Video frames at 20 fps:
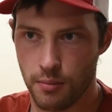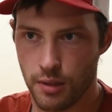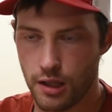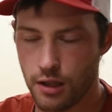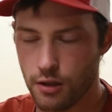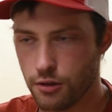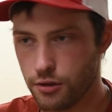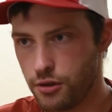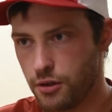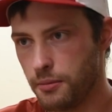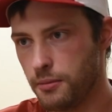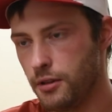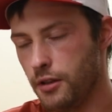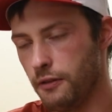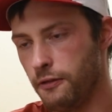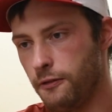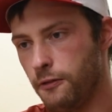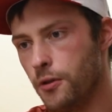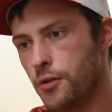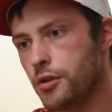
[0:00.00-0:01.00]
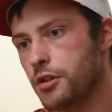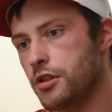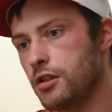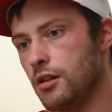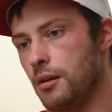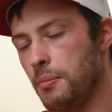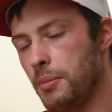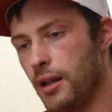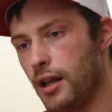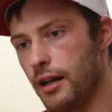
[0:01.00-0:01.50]
because the force
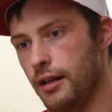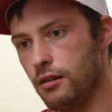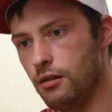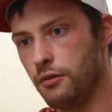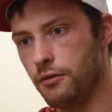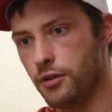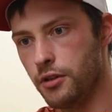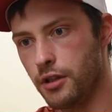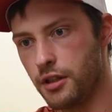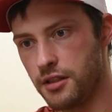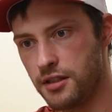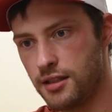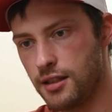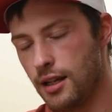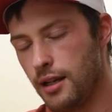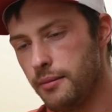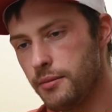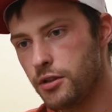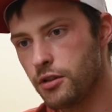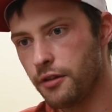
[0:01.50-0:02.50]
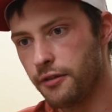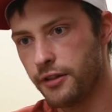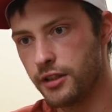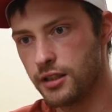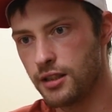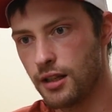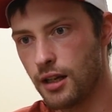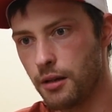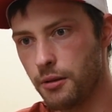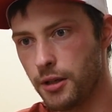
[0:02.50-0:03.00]
applied over the same
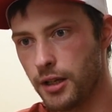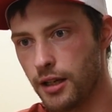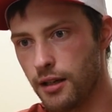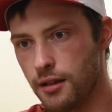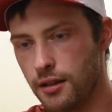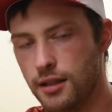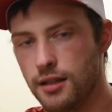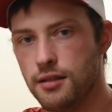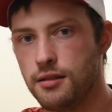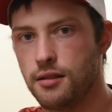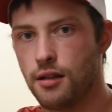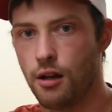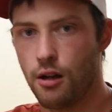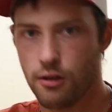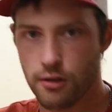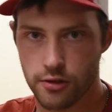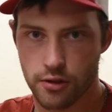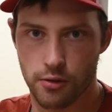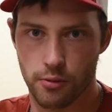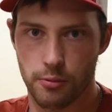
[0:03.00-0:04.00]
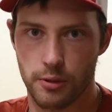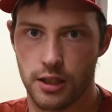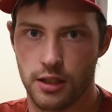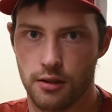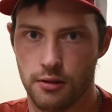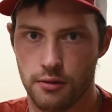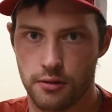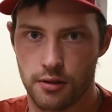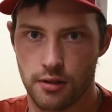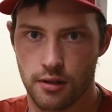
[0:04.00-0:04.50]
surface area is also
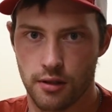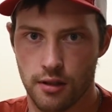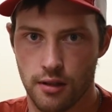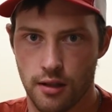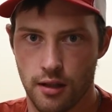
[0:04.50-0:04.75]
reduced,